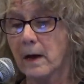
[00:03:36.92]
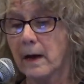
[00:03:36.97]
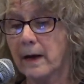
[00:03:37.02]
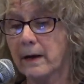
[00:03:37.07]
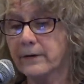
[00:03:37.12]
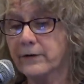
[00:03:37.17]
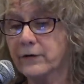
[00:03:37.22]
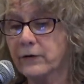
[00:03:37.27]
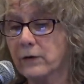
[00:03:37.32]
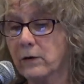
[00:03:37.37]

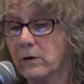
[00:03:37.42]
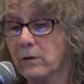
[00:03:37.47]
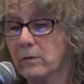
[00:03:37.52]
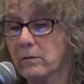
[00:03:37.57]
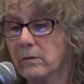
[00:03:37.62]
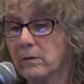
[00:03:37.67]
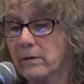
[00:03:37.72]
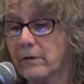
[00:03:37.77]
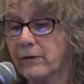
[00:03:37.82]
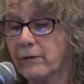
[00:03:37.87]
And
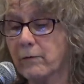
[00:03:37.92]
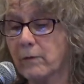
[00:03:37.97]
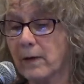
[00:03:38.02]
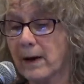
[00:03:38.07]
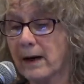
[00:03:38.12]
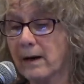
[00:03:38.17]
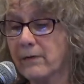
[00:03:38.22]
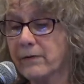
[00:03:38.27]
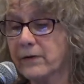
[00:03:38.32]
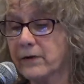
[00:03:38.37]
so
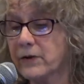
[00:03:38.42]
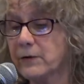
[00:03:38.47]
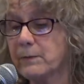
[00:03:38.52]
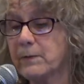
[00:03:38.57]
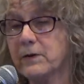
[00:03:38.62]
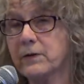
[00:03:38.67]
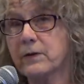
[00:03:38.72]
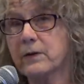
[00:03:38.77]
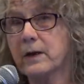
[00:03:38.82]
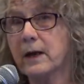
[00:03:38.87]
throughout this
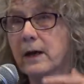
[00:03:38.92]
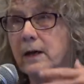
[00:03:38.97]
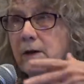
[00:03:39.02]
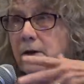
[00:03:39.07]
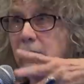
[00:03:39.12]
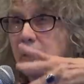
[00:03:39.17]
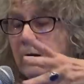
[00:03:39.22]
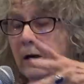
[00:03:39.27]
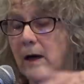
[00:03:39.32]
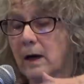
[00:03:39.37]

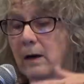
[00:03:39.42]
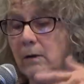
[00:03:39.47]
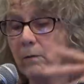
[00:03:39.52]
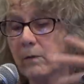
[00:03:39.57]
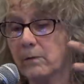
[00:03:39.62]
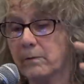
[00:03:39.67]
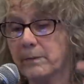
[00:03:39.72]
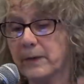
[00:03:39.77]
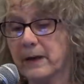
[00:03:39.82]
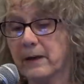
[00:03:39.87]
presentation, I
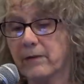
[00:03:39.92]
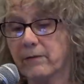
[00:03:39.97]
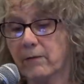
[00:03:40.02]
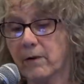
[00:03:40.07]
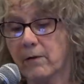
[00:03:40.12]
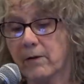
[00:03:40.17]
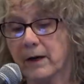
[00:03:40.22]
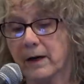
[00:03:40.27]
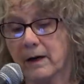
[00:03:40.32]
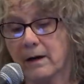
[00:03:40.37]
will be
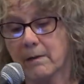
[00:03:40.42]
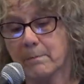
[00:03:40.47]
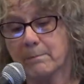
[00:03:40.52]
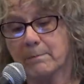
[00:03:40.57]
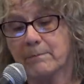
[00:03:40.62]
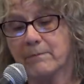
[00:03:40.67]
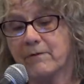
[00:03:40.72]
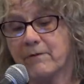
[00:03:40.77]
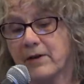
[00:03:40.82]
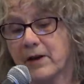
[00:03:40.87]
throwing
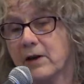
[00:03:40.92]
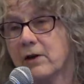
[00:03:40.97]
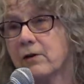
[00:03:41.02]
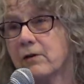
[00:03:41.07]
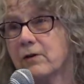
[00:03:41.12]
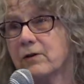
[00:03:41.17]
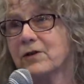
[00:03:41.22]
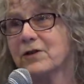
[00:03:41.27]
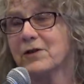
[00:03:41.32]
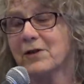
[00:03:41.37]
up
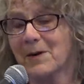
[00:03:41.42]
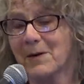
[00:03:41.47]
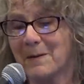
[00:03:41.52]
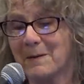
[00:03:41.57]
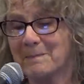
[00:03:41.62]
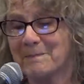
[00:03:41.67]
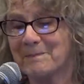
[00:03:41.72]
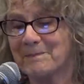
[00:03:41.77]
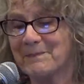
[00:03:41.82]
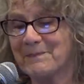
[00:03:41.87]
figures, um,